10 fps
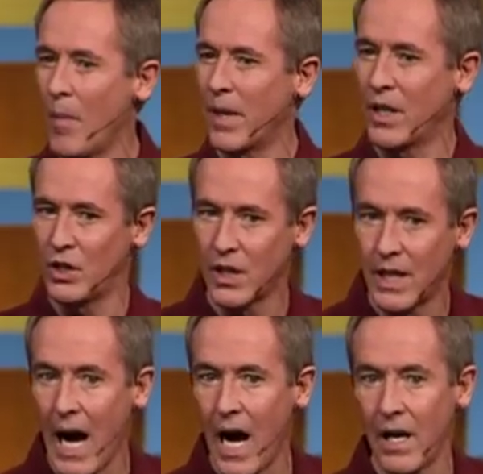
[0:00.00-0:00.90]
because you
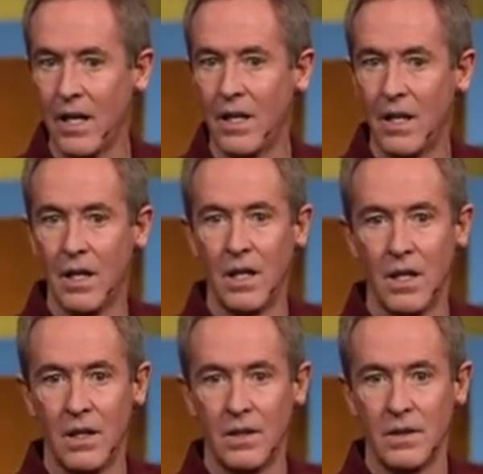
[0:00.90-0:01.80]
got
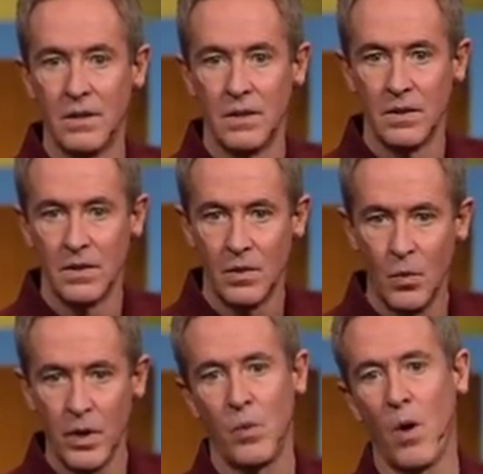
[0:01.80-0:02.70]

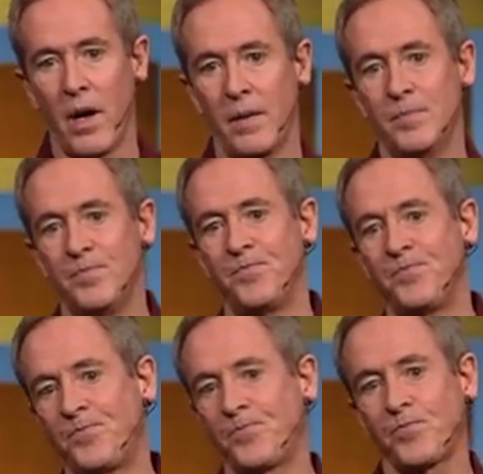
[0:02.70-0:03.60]
what you wanted.
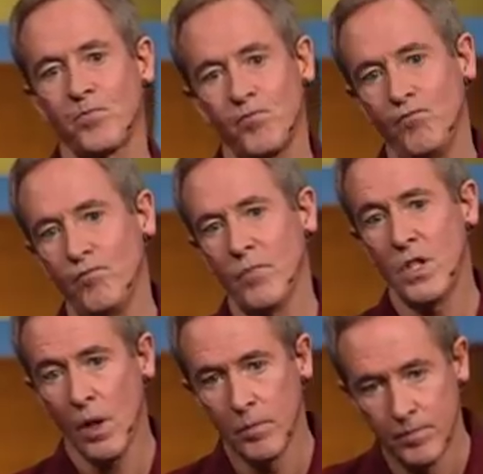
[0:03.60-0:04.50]
So,